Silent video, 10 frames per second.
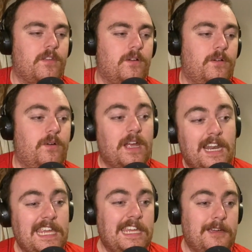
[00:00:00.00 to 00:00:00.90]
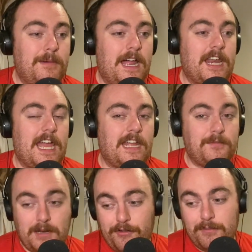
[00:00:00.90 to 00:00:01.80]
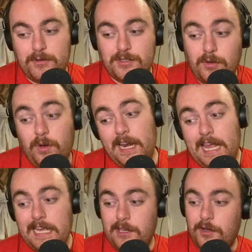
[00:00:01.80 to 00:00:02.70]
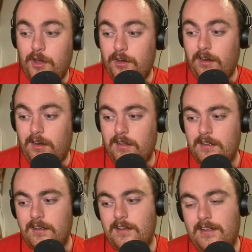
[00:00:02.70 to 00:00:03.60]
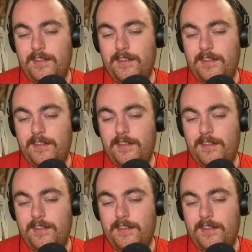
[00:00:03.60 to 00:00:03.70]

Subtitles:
oh, I like you, Marianne. And Marianne goes, oh, I like your Coddle. And they